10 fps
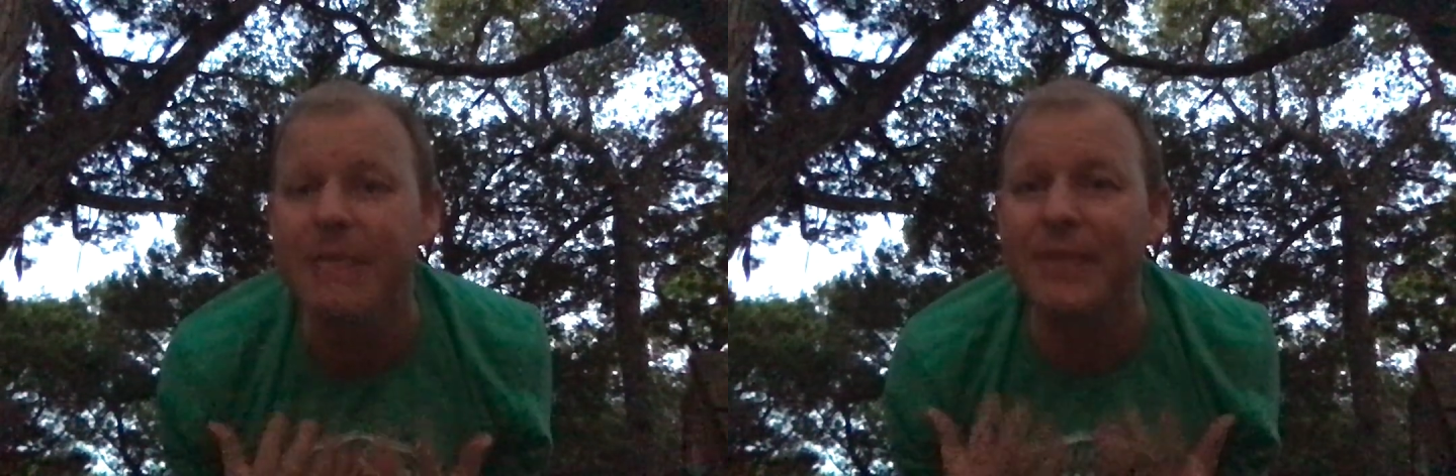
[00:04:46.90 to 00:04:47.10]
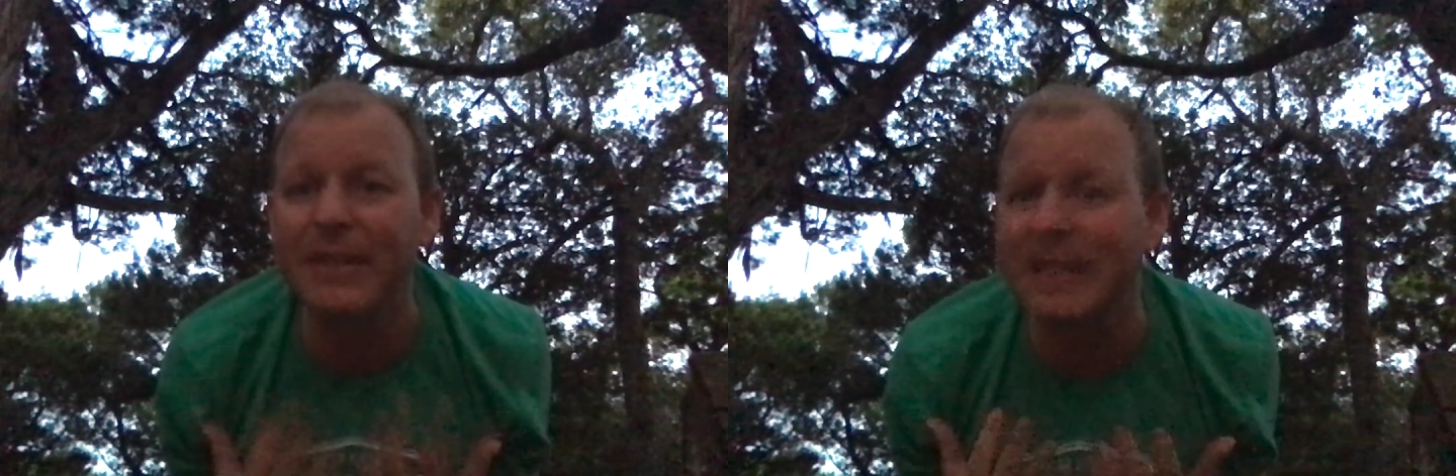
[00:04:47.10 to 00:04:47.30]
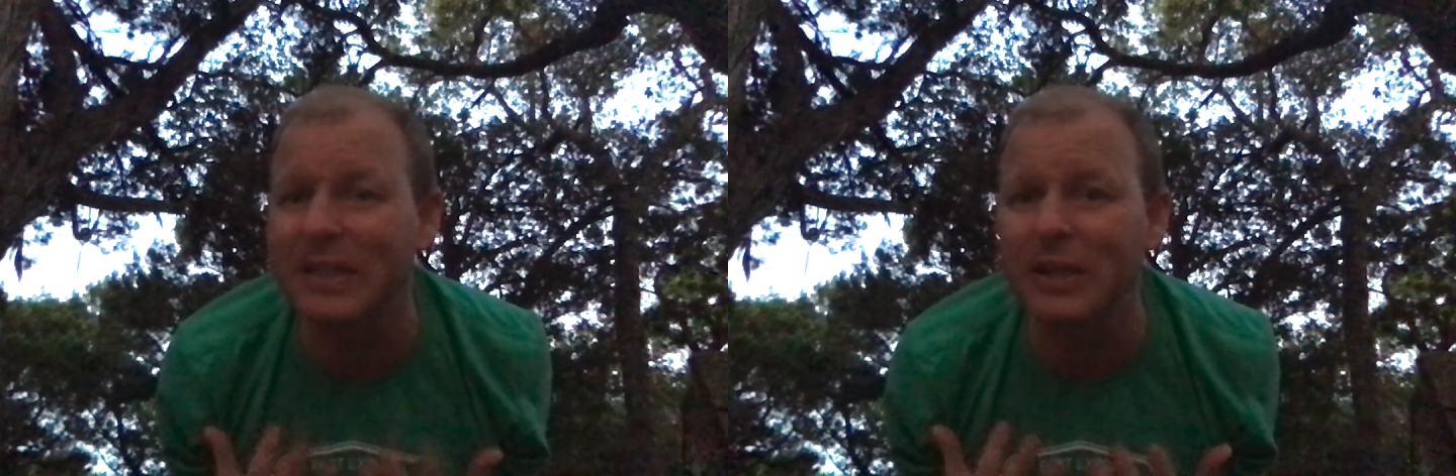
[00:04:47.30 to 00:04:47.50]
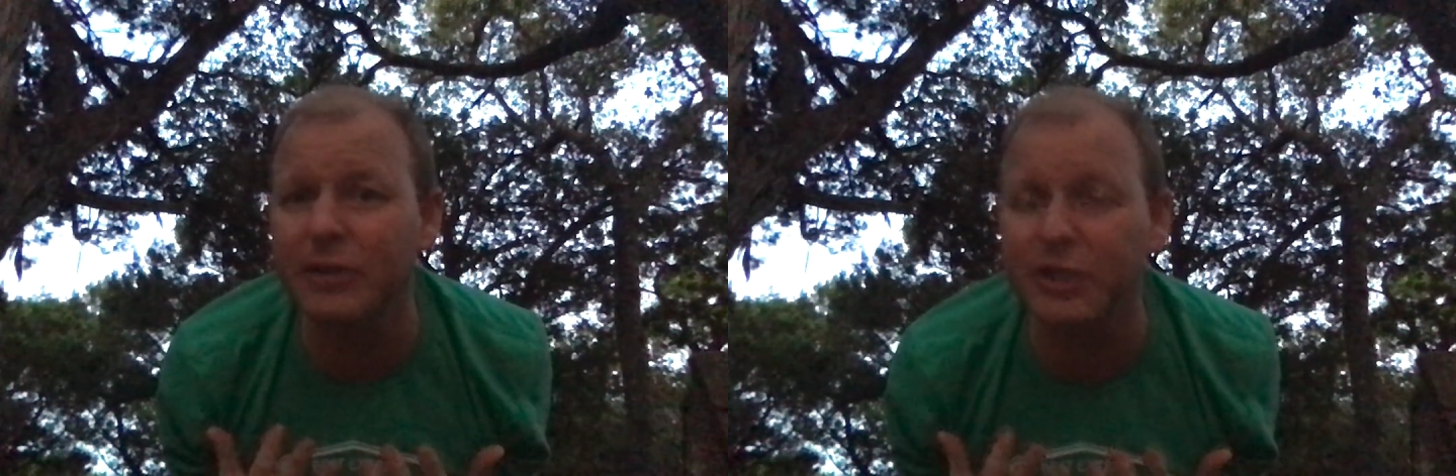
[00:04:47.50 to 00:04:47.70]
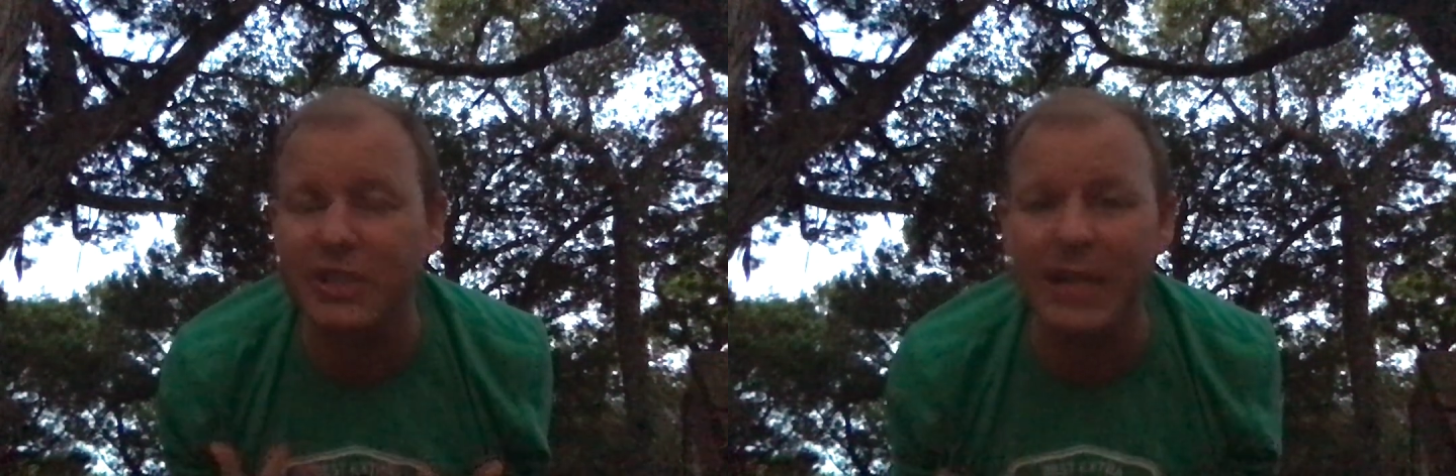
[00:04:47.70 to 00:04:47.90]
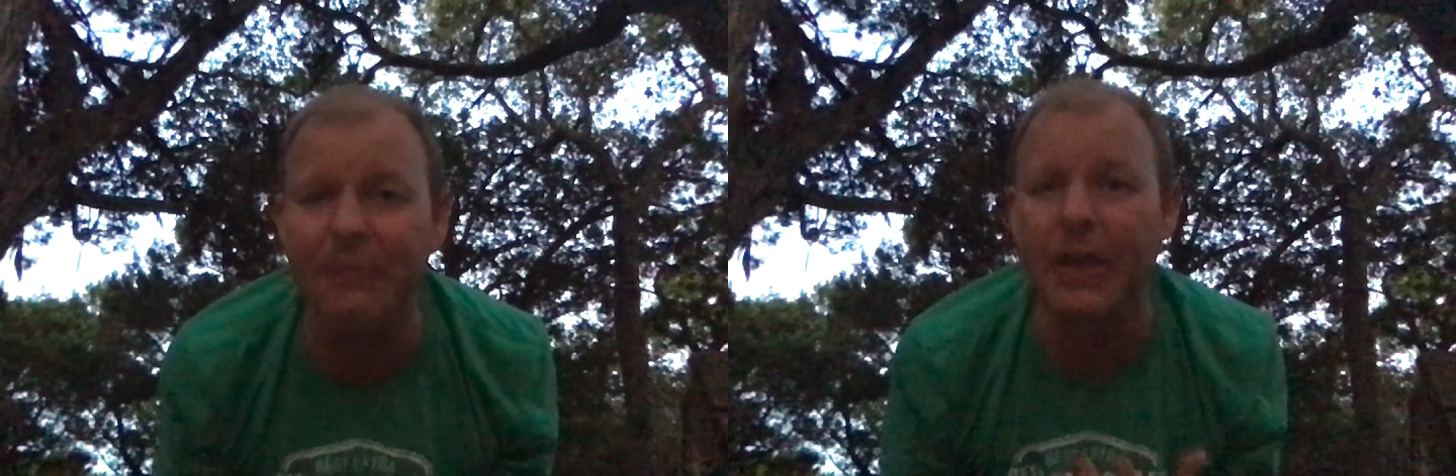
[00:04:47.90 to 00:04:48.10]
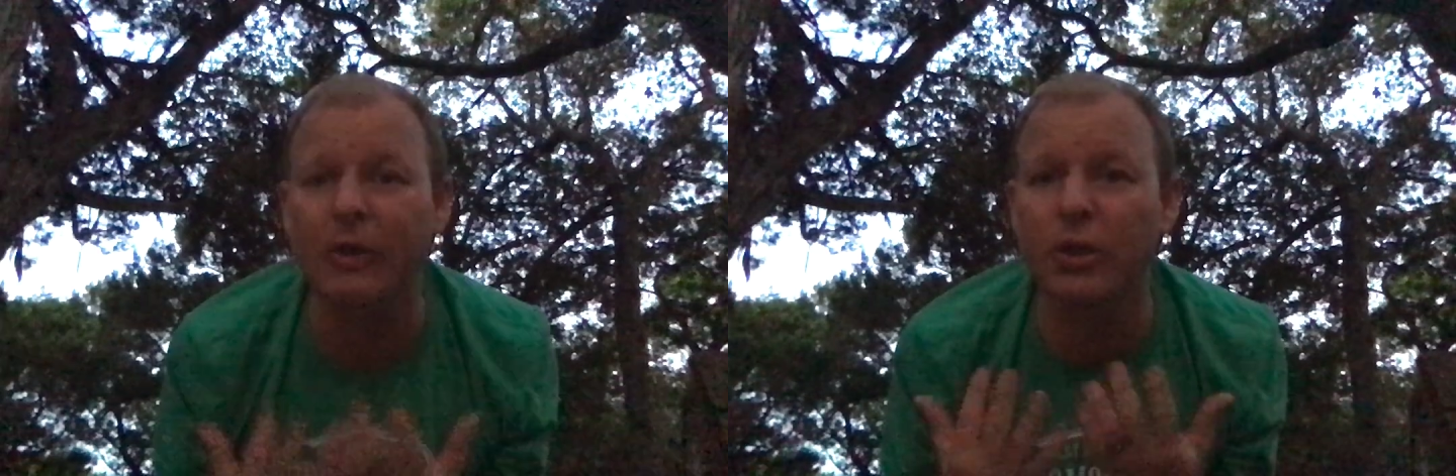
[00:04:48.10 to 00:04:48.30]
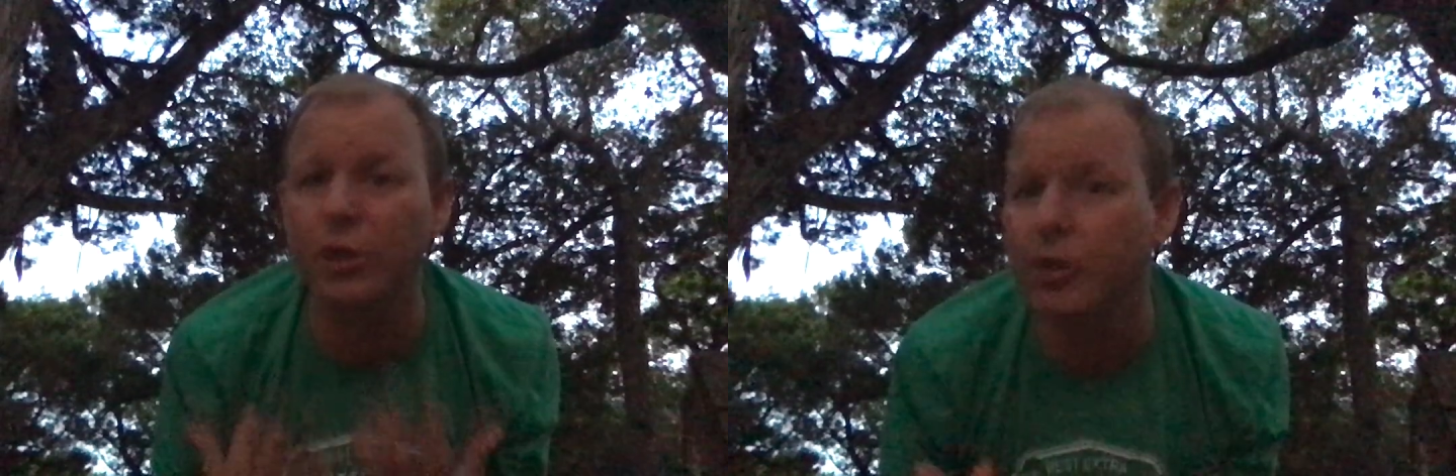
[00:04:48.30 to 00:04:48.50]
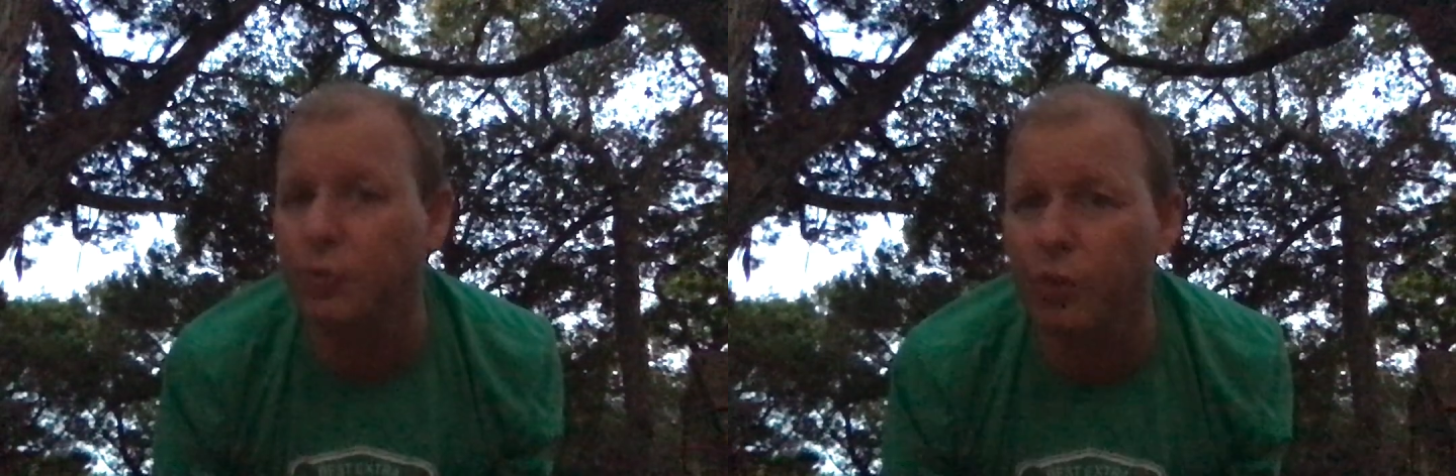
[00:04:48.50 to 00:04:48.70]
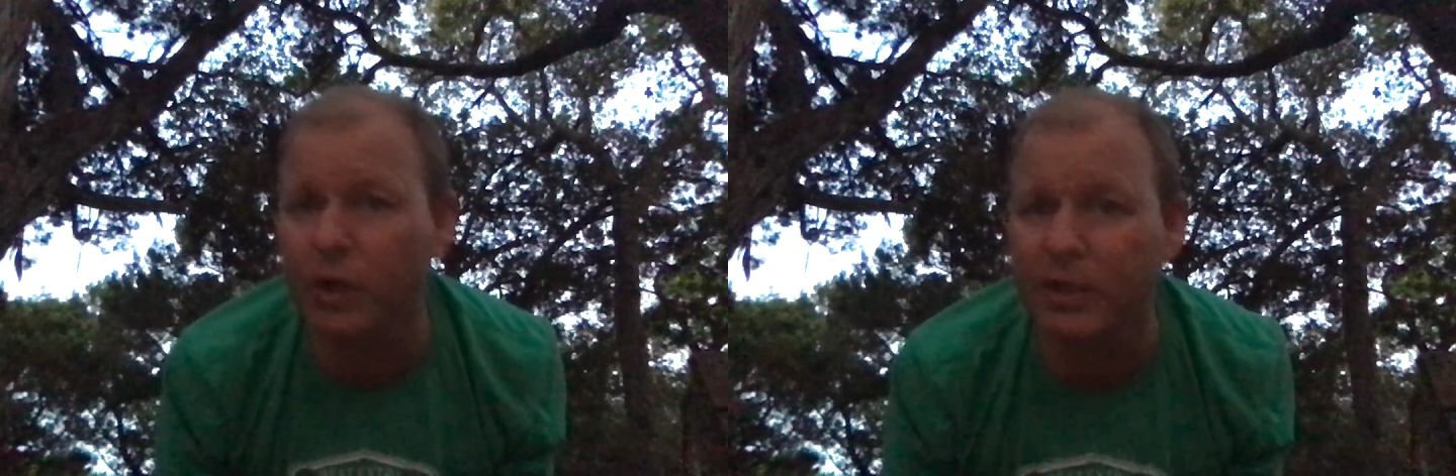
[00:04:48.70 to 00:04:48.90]
They didn't understand that good
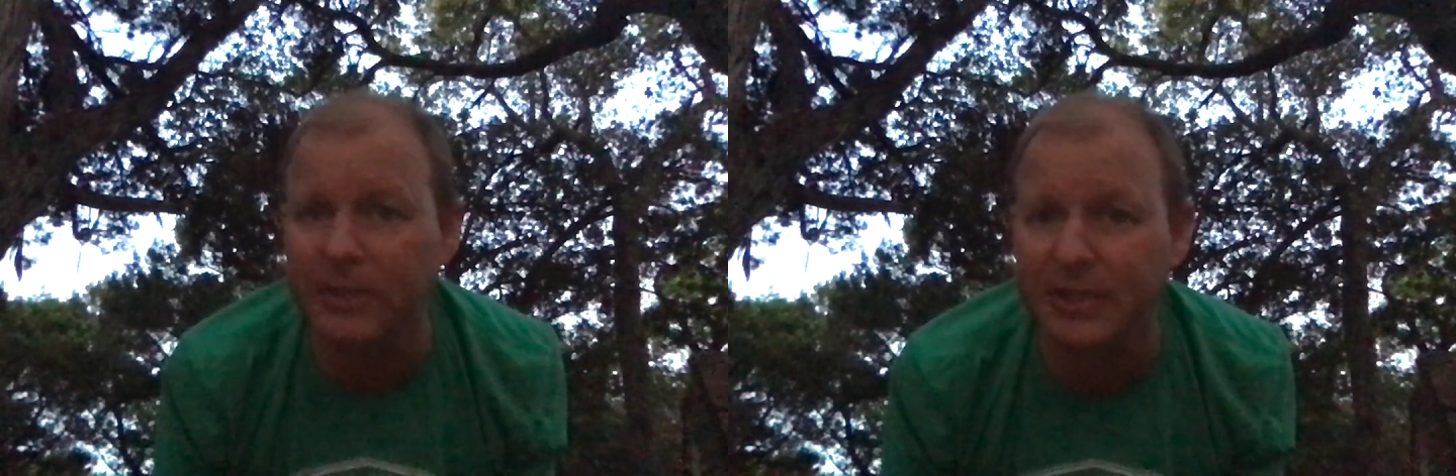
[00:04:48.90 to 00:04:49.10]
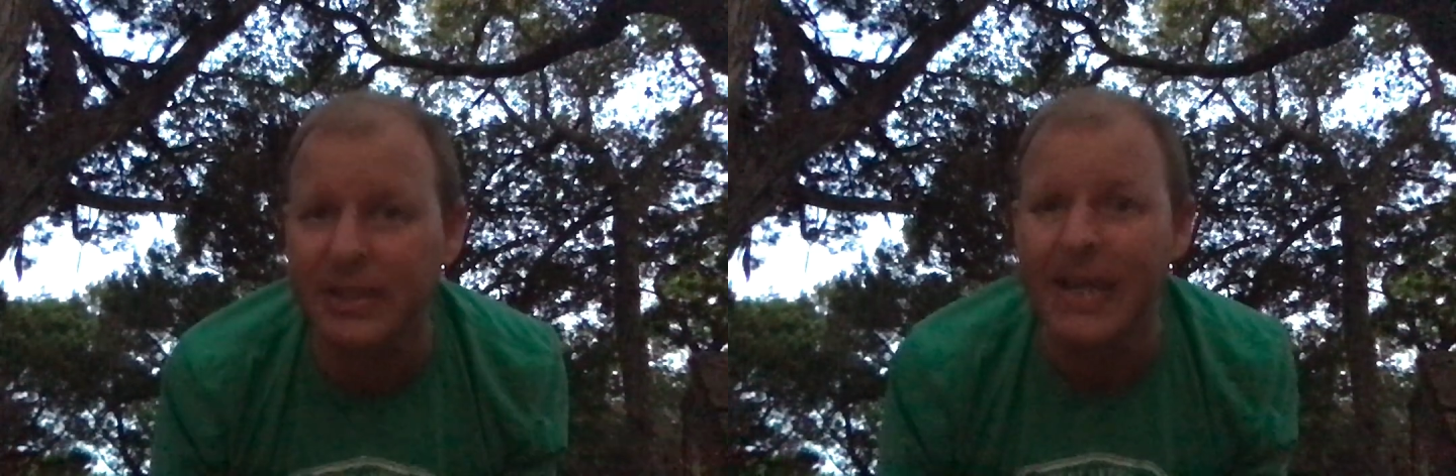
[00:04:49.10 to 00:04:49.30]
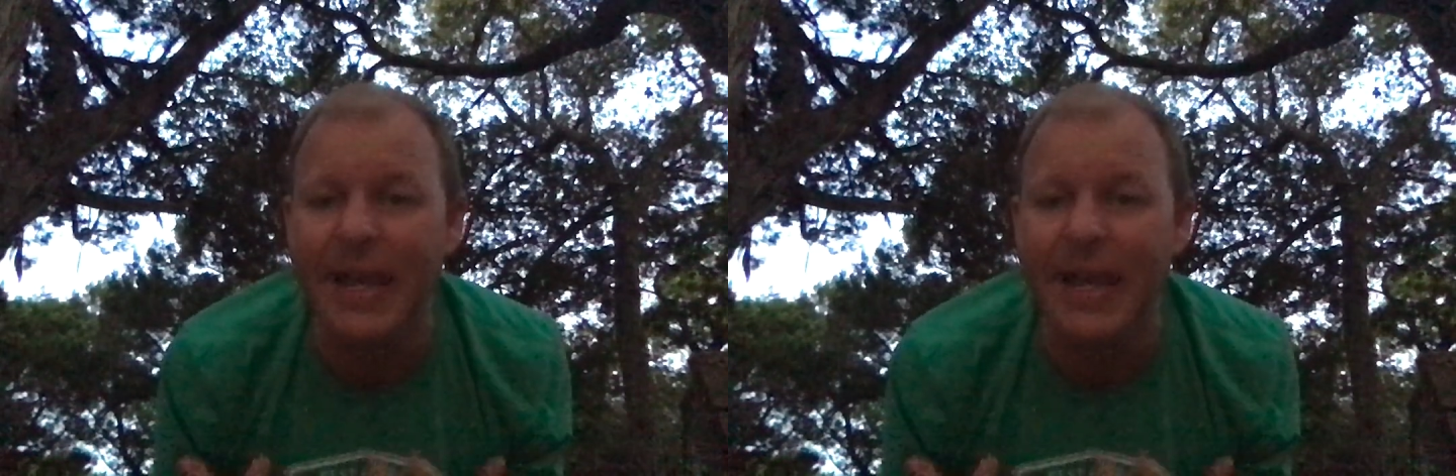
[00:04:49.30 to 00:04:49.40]
works